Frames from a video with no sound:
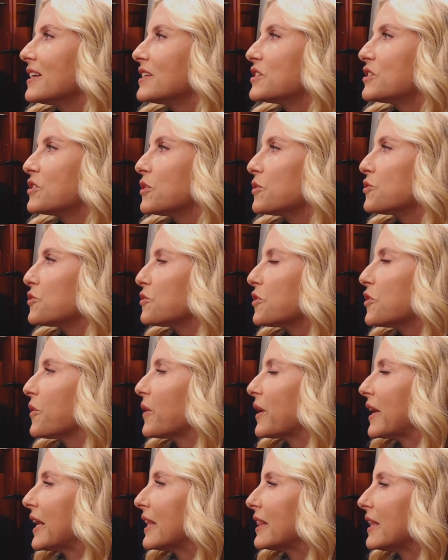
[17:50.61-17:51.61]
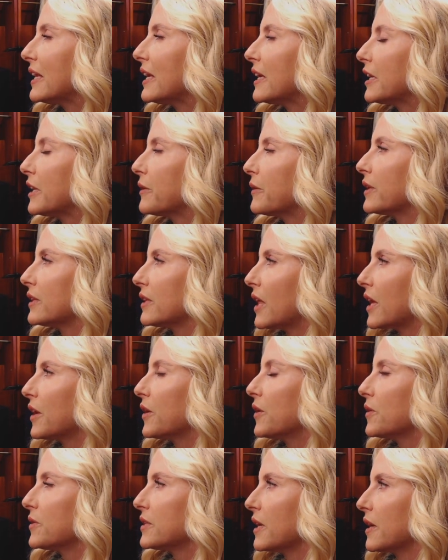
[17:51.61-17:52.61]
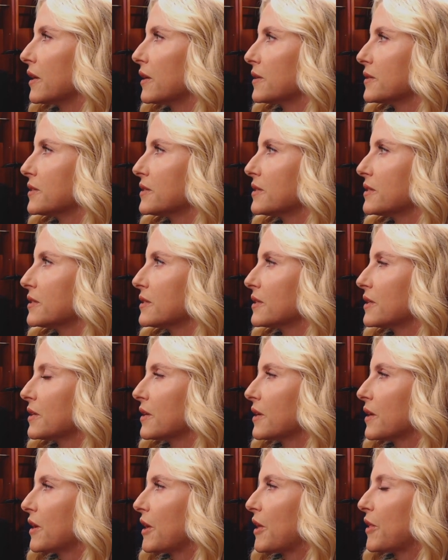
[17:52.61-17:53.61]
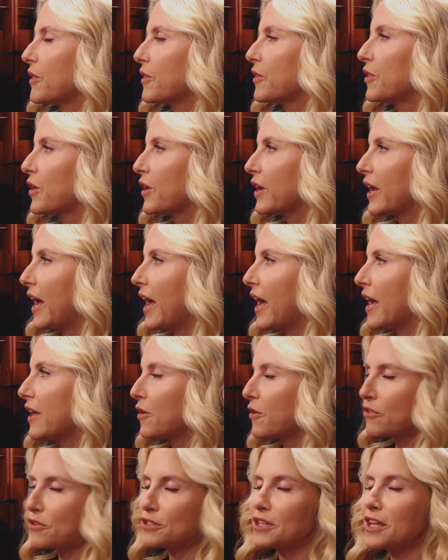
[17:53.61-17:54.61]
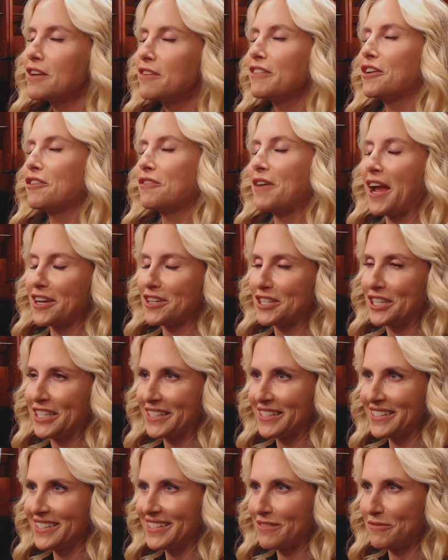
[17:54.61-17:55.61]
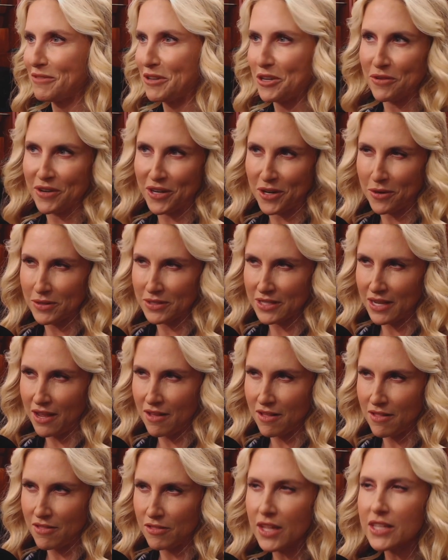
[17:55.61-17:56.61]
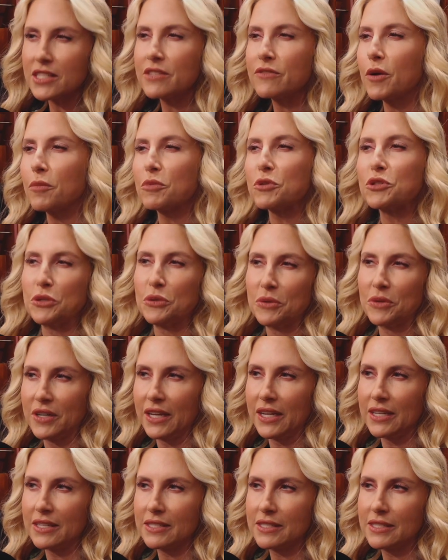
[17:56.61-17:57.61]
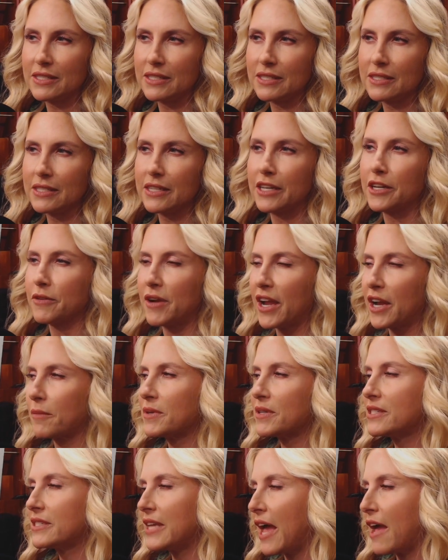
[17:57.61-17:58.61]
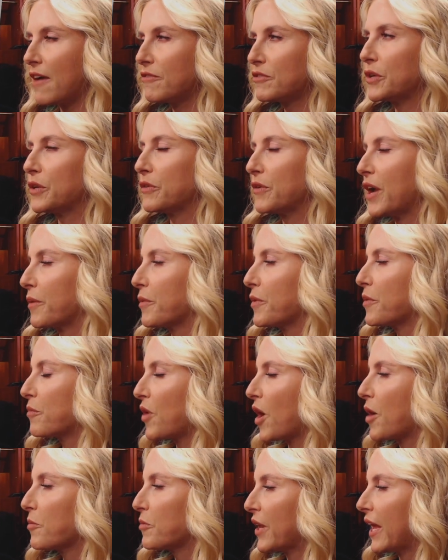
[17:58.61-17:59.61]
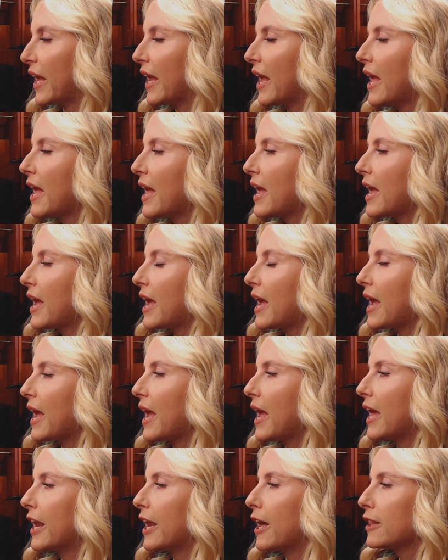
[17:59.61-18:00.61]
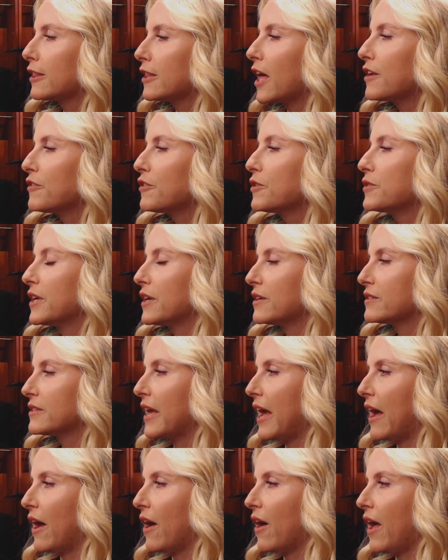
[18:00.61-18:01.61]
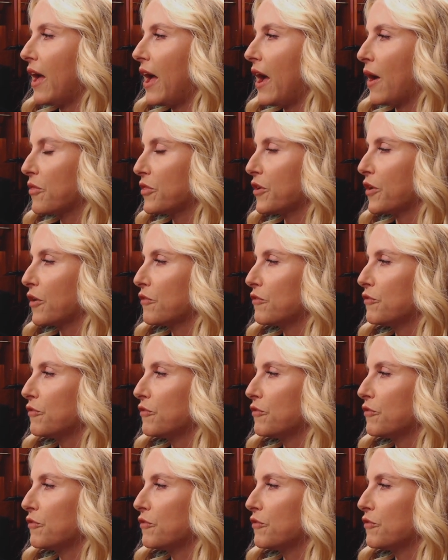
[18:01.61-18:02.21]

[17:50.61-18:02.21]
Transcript: It's so true. And I think, a lot of hotels look at, there's a lot of interactions when you're in a hotel. Lots of opportunities to interact with staff, to interact with the property. And a lot of hotels out there